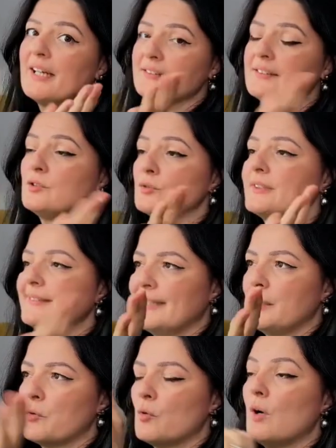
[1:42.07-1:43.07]
get into the
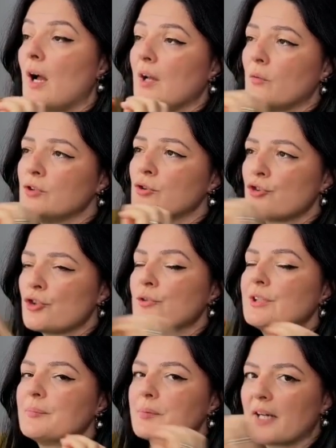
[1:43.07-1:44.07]
demo, I want to show you
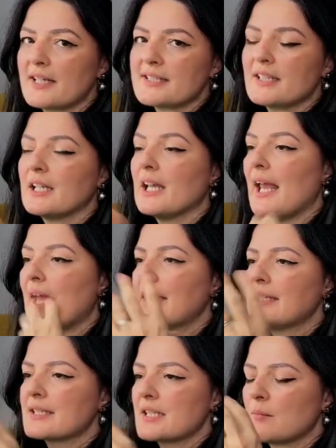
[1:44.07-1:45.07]
the pricing
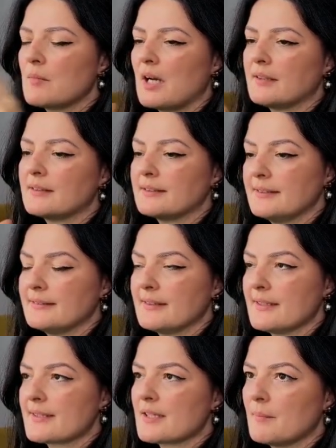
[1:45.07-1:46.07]
and some other
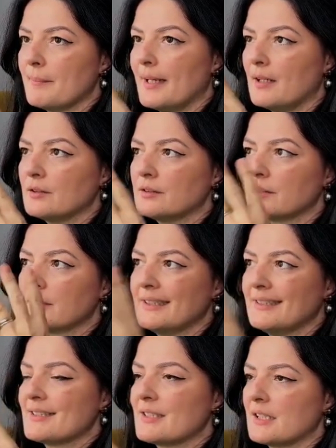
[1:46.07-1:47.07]
details about
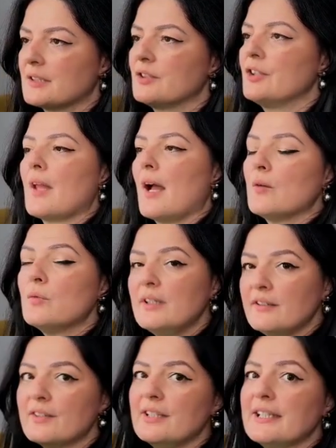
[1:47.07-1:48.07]
Kitstarter. I will
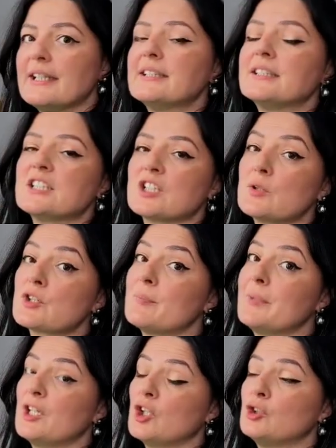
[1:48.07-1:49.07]
leave a link in the description
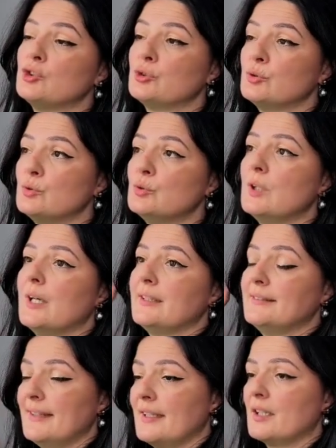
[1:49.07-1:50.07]
below to
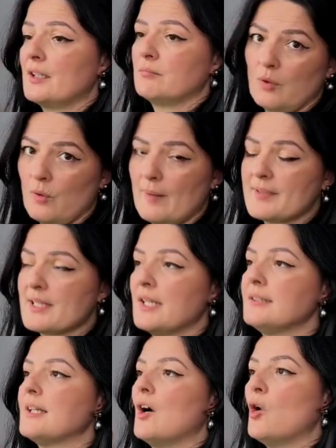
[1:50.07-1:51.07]
their
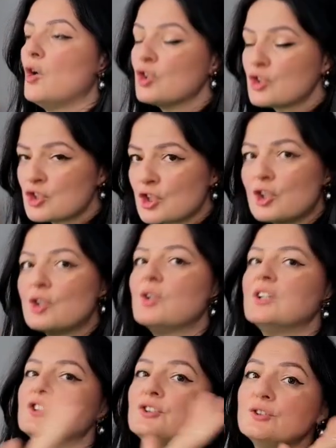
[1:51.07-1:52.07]
website.
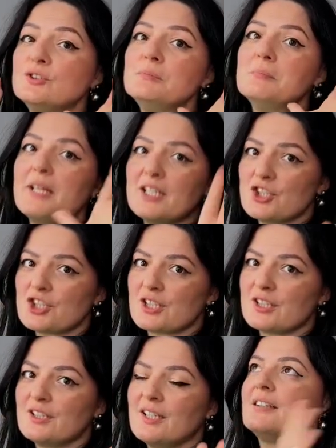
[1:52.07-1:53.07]
Also, to
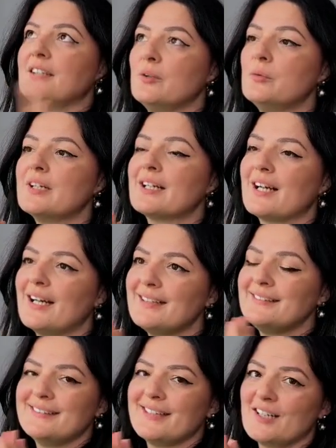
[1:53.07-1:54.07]
mention, they were
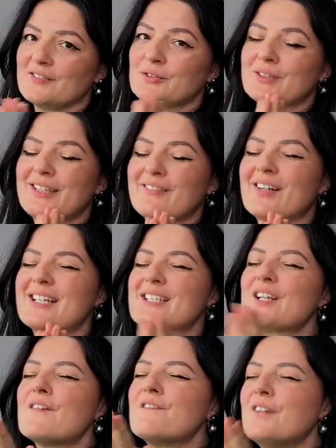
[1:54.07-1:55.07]
kind enough to give
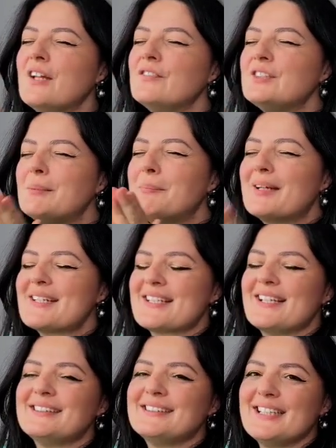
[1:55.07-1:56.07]
us
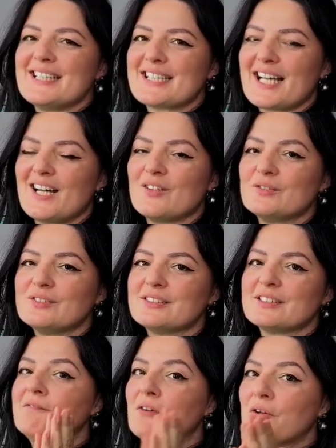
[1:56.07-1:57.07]
50%
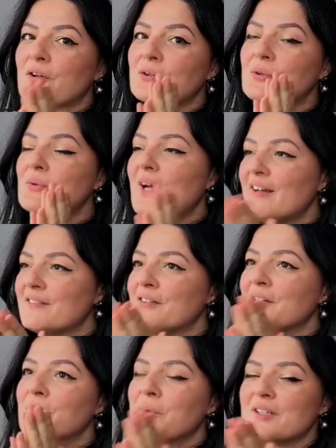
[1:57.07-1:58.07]
discount for
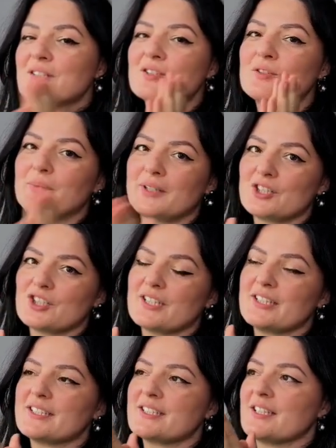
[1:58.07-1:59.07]
whoever wants to
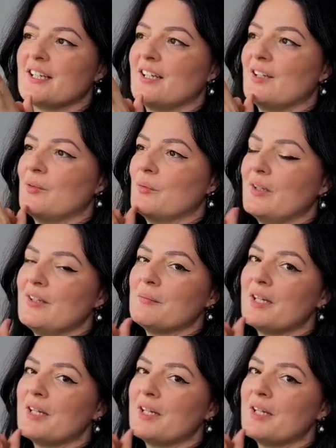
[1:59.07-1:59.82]
purchase with